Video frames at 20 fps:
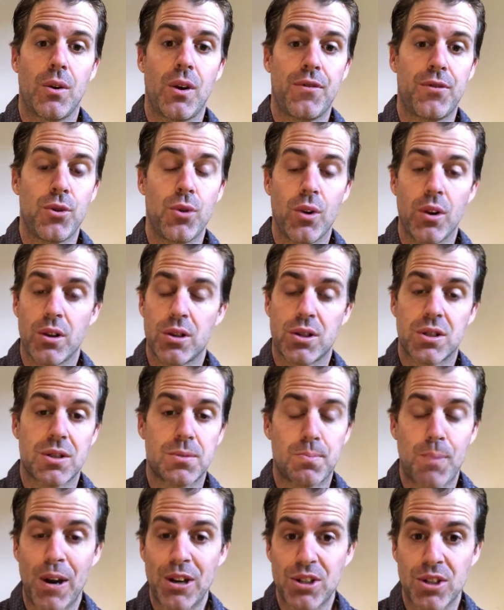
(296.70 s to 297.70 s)

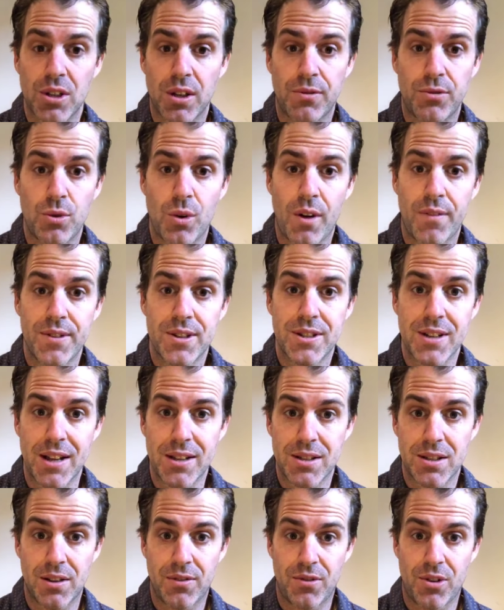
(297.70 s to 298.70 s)
especially if you have a
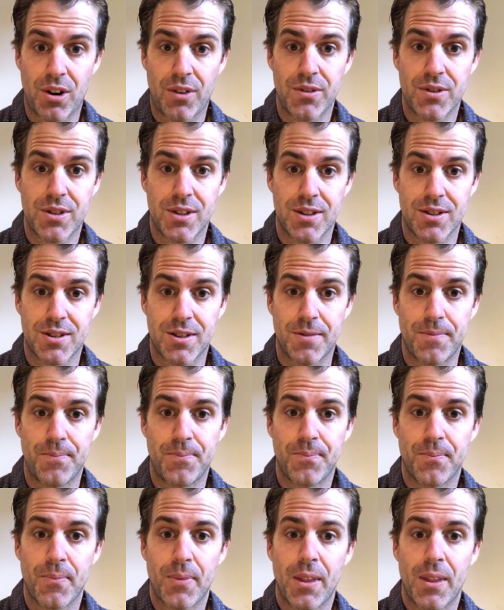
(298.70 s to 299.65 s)
sensitive nervous system,